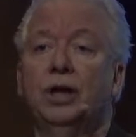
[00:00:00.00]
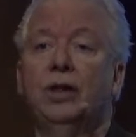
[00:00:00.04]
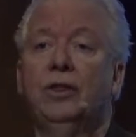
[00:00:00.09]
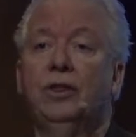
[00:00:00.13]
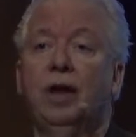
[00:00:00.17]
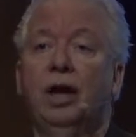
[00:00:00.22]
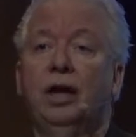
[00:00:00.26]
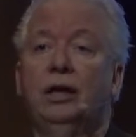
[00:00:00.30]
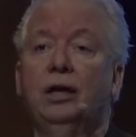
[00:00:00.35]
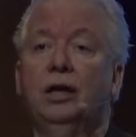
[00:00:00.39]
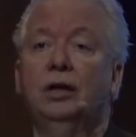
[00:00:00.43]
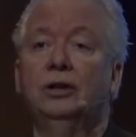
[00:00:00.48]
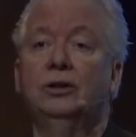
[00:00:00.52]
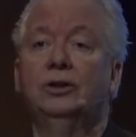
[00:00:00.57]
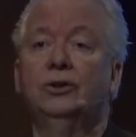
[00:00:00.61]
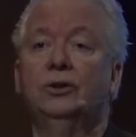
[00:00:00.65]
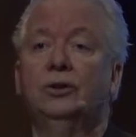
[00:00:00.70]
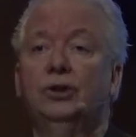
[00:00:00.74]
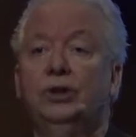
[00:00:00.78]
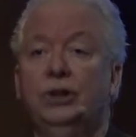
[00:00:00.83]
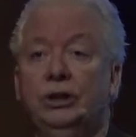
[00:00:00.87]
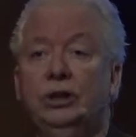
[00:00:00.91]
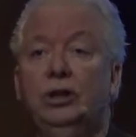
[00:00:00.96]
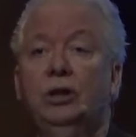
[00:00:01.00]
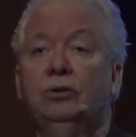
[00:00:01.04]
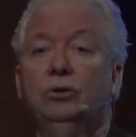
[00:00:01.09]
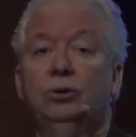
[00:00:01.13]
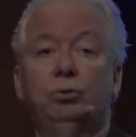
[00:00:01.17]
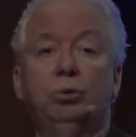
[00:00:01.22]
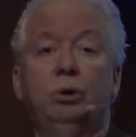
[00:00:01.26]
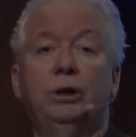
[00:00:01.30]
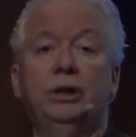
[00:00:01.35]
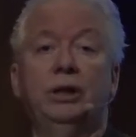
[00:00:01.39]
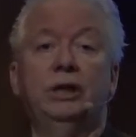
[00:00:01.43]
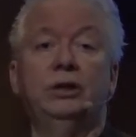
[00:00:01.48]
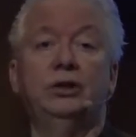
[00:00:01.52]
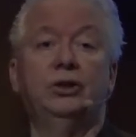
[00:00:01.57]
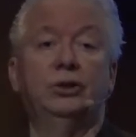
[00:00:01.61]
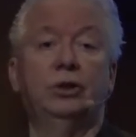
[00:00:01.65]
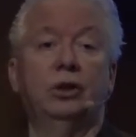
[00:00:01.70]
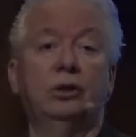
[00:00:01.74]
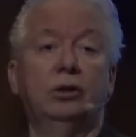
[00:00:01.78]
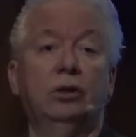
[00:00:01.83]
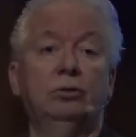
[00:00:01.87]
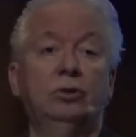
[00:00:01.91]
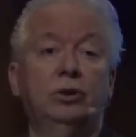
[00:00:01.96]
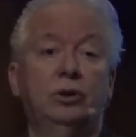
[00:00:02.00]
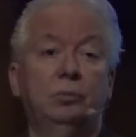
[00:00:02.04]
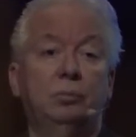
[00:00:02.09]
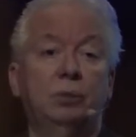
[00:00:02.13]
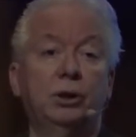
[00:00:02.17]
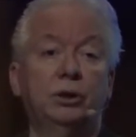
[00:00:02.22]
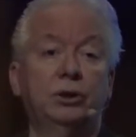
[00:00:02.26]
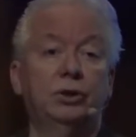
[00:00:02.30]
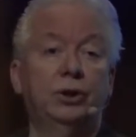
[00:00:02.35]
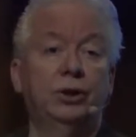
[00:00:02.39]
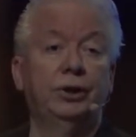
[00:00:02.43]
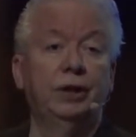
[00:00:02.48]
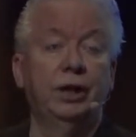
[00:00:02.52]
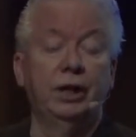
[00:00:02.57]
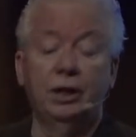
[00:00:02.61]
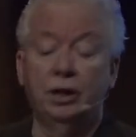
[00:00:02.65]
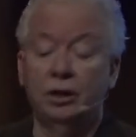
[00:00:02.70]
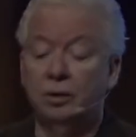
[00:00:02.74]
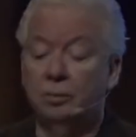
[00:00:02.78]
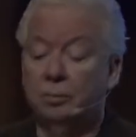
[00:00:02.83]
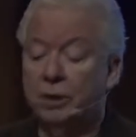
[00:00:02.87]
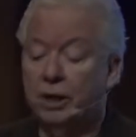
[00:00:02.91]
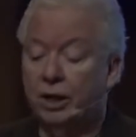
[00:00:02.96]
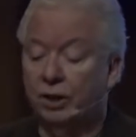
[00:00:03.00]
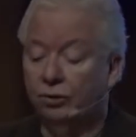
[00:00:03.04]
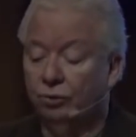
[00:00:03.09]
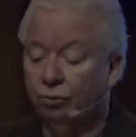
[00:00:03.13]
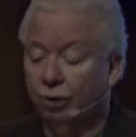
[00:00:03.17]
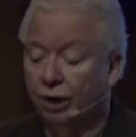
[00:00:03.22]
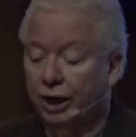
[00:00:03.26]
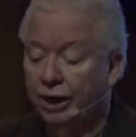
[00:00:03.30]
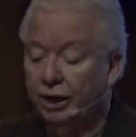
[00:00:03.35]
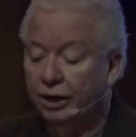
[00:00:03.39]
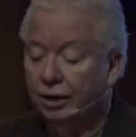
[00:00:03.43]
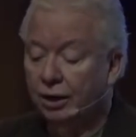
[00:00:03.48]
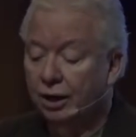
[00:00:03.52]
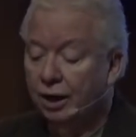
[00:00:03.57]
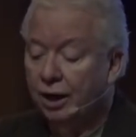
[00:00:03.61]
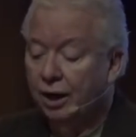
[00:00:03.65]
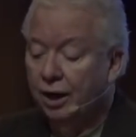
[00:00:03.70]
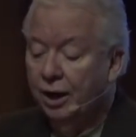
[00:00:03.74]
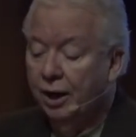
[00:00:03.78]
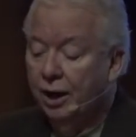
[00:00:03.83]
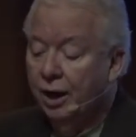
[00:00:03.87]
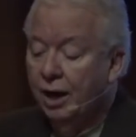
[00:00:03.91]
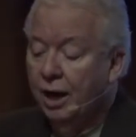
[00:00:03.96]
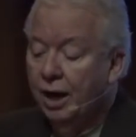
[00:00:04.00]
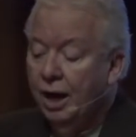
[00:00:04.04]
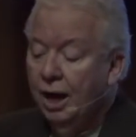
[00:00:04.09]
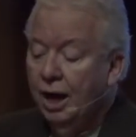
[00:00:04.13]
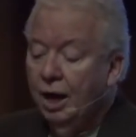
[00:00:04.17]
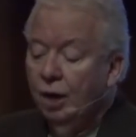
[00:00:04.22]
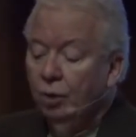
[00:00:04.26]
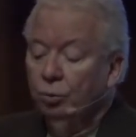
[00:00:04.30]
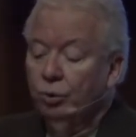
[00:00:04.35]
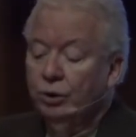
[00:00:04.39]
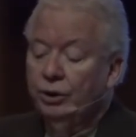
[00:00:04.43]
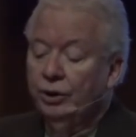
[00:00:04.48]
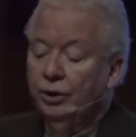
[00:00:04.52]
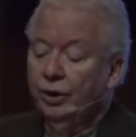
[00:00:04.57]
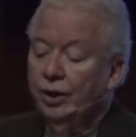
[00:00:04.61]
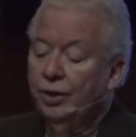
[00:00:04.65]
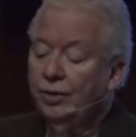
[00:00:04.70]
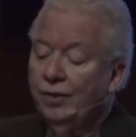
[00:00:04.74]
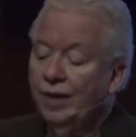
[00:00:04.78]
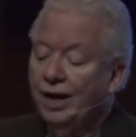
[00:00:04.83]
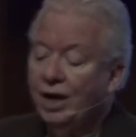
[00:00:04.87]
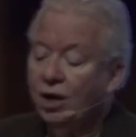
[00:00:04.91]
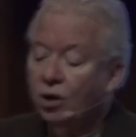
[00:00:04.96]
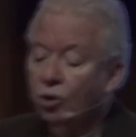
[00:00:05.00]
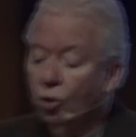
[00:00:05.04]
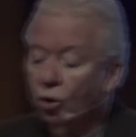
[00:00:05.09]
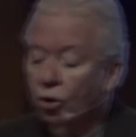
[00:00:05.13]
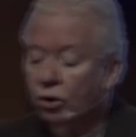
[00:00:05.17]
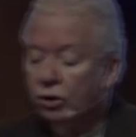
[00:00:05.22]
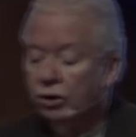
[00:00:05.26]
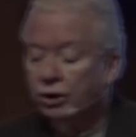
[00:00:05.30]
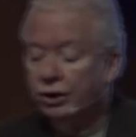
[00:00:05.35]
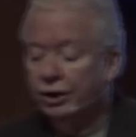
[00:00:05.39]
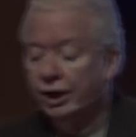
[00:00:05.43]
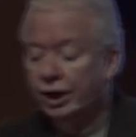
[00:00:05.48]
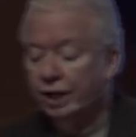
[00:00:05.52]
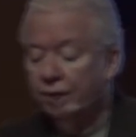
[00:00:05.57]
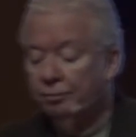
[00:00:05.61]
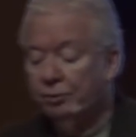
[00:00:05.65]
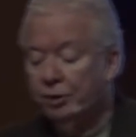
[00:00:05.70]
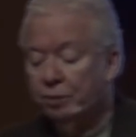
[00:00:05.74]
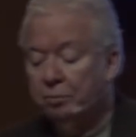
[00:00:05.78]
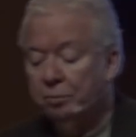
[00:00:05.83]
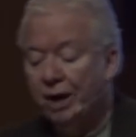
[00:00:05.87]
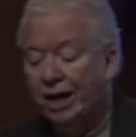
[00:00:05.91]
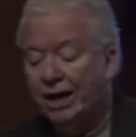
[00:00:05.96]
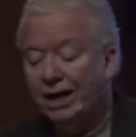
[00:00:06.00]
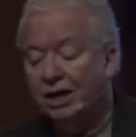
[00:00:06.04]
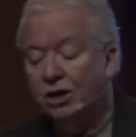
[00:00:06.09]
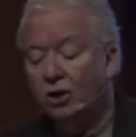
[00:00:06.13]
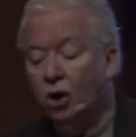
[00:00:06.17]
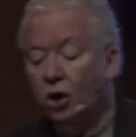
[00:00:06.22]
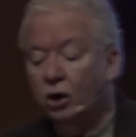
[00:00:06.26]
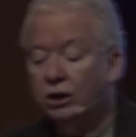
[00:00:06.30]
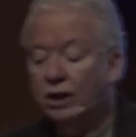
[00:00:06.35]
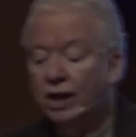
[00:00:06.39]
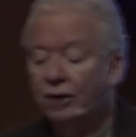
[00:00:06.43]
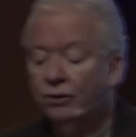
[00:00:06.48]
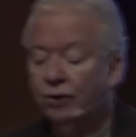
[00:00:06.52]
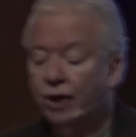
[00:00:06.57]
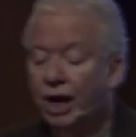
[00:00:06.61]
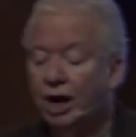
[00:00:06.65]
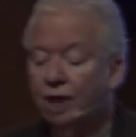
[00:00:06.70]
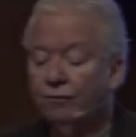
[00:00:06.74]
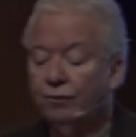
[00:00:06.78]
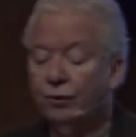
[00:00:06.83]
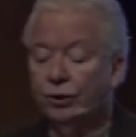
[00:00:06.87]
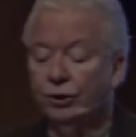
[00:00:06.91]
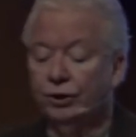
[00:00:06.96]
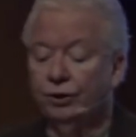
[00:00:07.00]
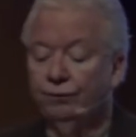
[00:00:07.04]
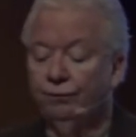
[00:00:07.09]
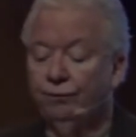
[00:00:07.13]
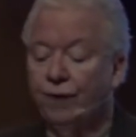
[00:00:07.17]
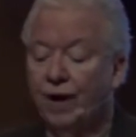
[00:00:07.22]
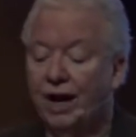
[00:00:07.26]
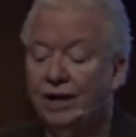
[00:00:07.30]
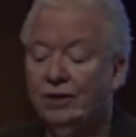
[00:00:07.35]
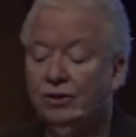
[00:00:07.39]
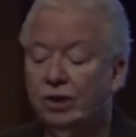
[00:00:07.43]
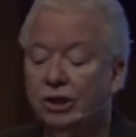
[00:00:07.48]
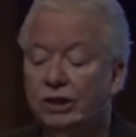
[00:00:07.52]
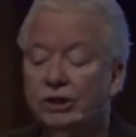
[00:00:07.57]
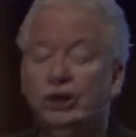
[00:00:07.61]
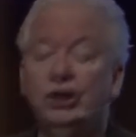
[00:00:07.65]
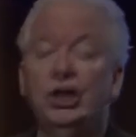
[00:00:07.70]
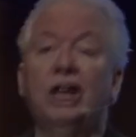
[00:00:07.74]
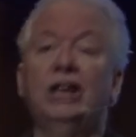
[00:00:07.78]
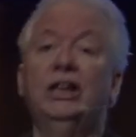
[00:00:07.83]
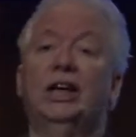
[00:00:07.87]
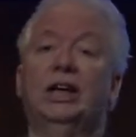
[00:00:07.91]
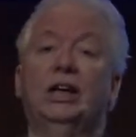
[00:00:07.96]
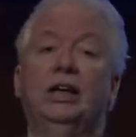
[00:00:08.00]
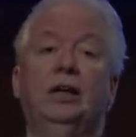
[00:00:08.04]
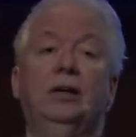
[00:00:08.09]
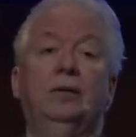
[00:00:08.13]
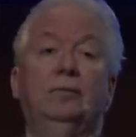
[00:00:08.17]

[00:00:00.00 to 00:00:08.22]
I think, and so she knows what it is to close the books at the end of the month, right? Well, they ordered him to make an all-out effort to find the jelly.